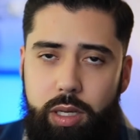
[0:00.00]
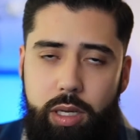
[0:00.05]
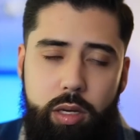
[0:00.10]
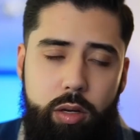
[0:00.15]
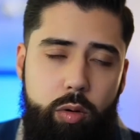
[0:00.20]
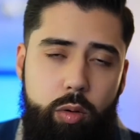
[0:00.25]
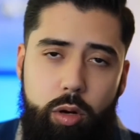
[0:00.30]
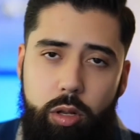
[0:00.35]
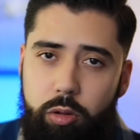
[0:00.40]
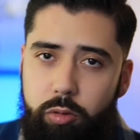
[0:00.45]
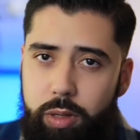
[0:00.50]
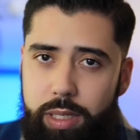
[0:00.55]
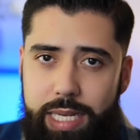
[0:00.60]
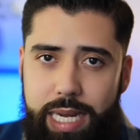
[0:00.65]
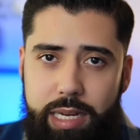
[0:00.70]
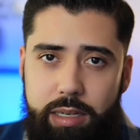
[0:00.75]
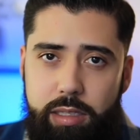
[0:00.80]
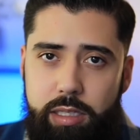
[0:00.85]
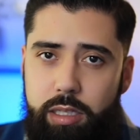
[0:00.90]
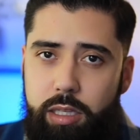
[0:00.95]
It can go all the way
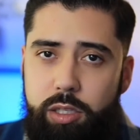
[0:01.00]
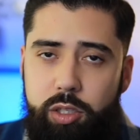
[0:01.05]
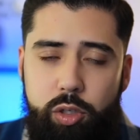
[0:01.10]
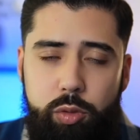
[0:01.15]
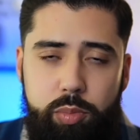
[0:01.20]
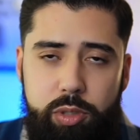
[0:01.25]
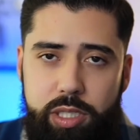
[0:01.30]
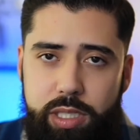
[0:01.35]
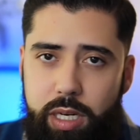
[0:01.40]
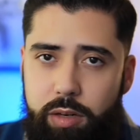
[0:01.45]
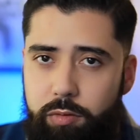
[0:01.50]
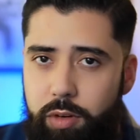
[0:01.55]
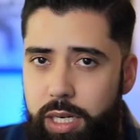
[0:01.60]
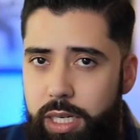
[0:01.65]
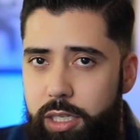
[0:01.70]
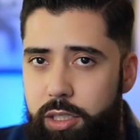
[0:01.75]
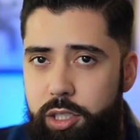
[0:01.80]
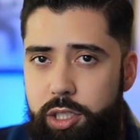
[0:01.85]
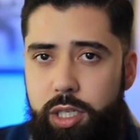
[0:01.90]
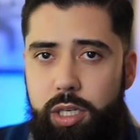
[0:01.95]
down into the 2%
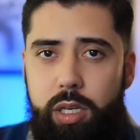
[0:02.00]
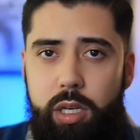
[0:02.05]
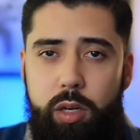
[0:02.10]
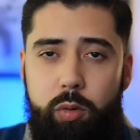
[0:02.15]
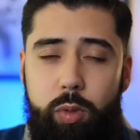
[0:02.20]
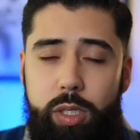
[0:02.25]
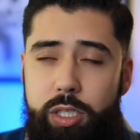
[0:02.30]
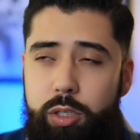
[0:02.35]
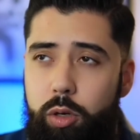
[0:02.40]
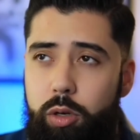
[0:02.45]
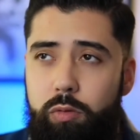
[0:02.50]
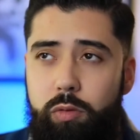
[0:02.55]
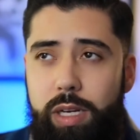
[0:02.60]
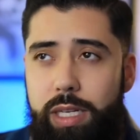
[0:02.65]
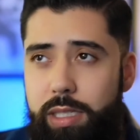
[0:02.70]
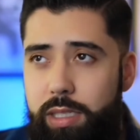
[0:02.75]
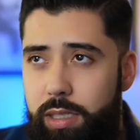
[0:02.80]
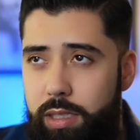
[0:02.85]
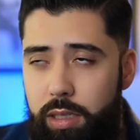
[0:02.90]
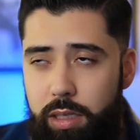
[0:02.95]
range. We saw
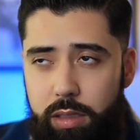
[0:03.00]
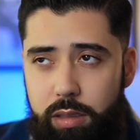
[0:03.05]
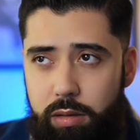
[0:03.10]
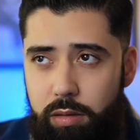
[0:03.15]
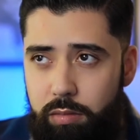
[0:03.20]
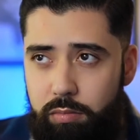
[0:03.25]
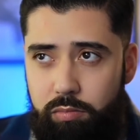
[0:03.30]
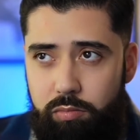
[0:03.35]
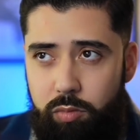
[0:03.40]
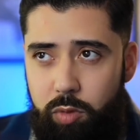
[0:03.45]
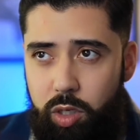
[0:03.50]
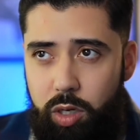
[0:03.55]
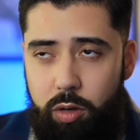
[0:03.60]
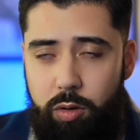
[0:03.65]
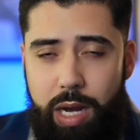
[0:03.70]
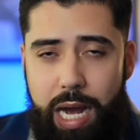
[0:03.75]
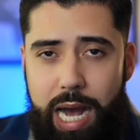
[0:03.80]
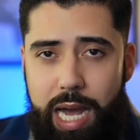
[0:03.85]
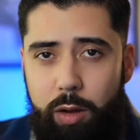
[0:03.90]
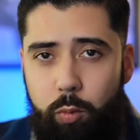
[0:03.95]
rates in the
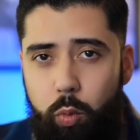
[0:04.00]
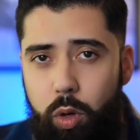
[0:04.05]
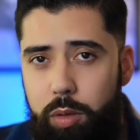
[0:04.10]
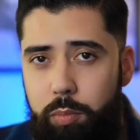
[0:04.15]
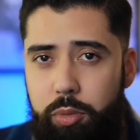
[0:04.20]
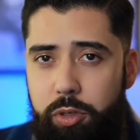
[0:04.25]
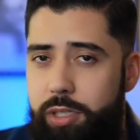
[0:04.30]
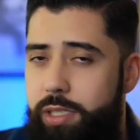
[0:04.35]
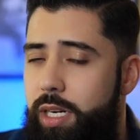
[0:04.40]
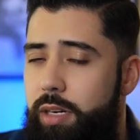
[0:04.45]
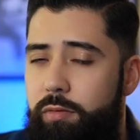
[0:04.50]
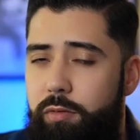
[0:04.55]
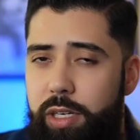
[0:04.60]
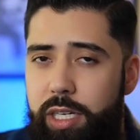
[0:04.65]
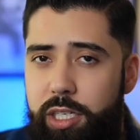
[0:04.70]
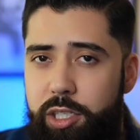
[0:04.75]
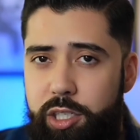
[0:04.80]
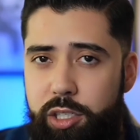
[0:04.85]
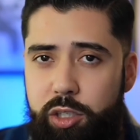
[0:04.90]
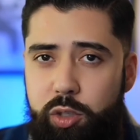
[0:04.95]
high 1%
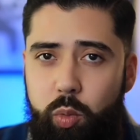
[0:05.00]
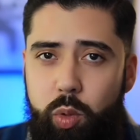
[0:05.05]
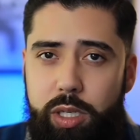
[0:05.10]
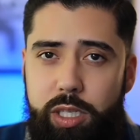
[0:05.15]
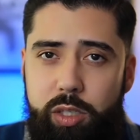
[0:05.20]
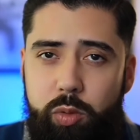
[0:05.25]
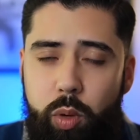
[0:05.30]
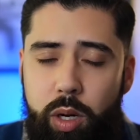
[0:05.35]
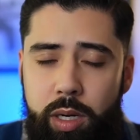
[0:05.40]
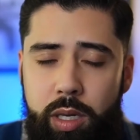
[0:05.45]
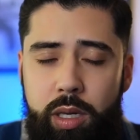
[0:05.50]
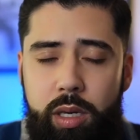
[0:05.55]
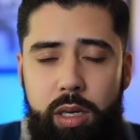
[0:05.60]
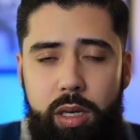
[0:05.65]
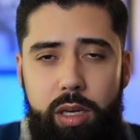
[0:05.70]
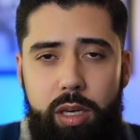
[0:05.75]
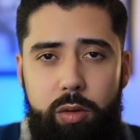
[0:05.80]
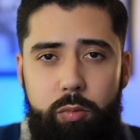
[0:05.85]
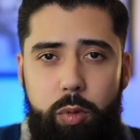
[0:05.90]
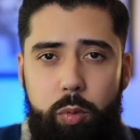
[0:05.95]
range in 2020
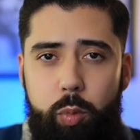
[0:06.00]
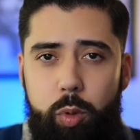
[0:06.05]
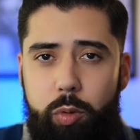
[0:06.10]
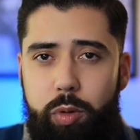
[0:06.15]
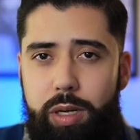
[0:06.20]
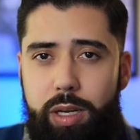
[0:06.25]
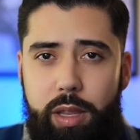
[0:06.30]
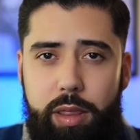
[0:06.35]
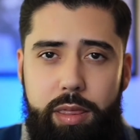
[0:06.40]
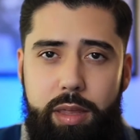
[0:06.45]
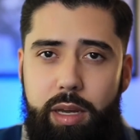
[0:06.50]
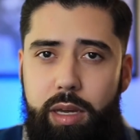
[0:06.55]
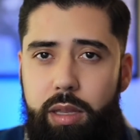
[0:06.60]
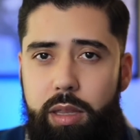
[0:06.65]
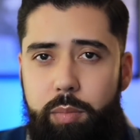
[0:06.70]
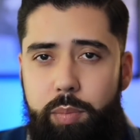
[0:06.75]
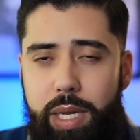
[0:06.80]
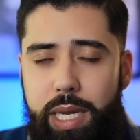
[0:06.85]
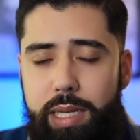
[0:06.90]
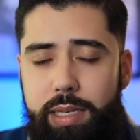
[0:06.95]
when we were in the thick of
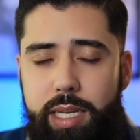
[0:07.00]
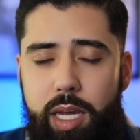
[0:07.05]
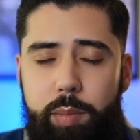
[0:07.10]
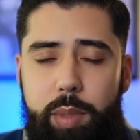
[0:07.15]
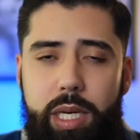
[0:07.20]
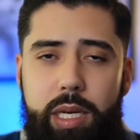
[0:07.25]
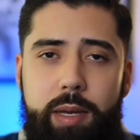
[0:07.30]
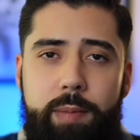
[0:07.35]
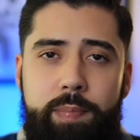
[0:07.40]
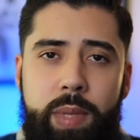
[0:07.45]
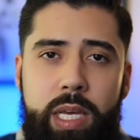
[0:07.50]
the pandemic.